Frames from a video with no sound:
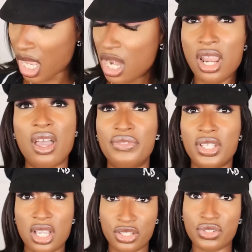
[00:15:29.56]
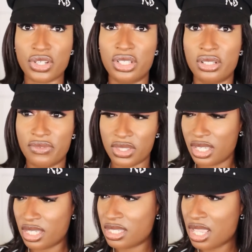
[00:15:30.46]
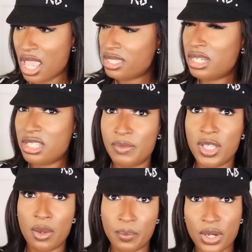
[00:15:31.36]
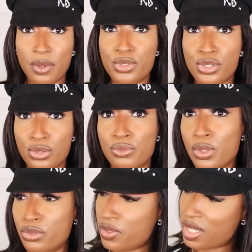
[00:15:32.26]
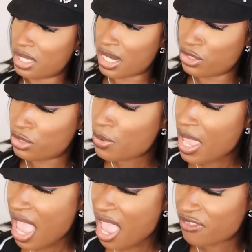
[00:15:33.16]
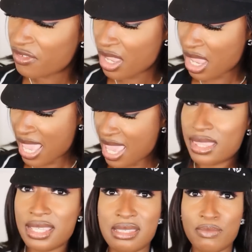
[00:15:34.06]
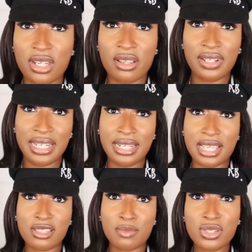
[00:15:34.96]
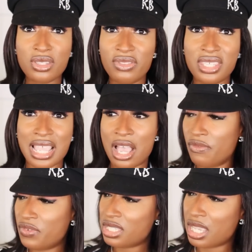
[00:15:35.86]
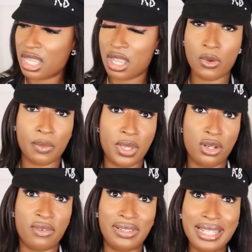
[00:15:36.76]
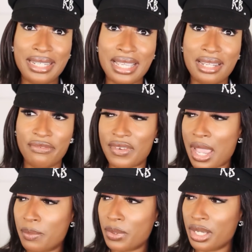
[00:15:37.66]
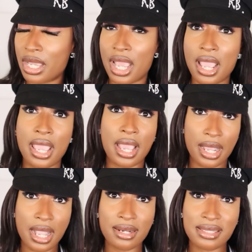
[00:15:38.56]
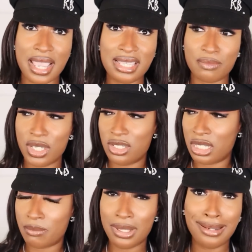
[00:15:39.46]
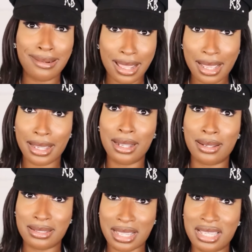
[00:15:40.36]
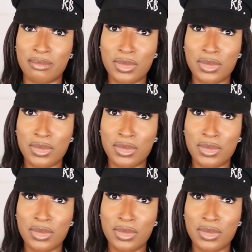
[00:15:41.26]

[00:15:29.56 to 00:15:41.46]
love the construction of this it's a little bit comparable to the Rhode dress that i do have and this is made of linen so most of these outfits i got were made of linen fabric I got a size medium. I'm glad I got a size